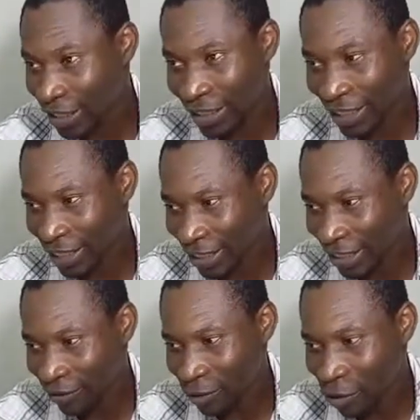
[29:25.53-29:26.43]
They still
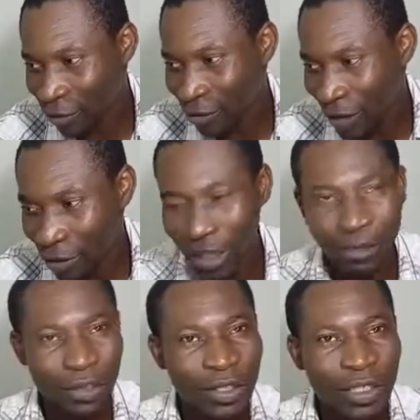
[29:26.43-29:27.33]
have not found
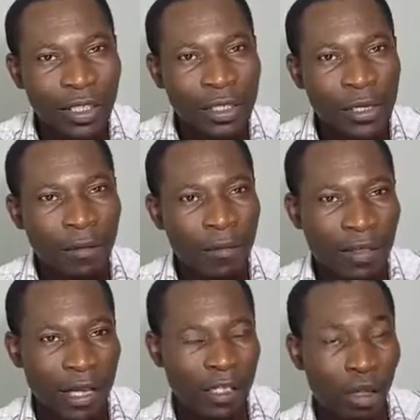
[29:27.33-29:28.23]
out
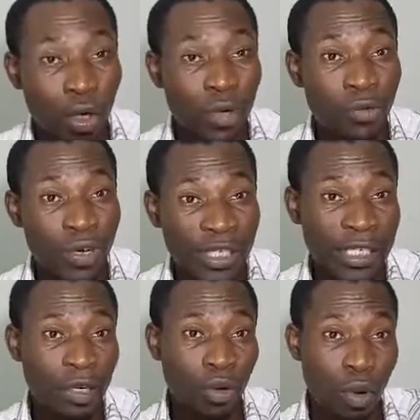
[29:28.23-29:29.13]
that the only reason they
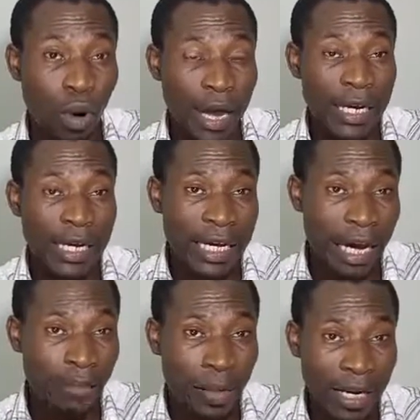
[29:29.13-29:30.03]
go and they
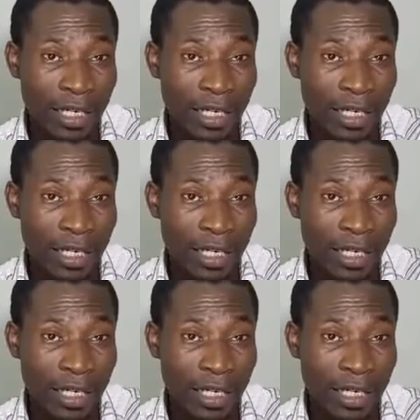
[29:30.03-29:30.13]
come back,